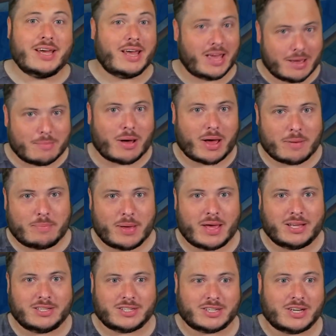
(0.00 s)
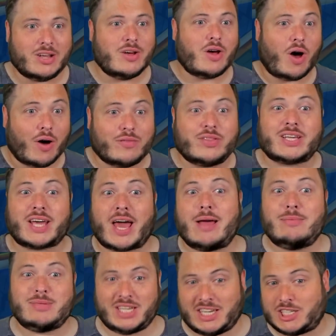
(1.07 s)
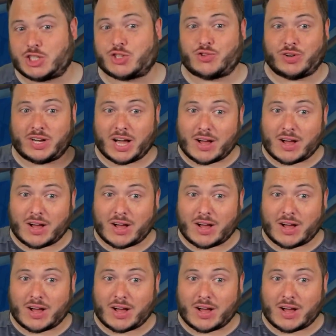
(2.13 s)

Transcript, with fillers: in my opinion, of the game's history.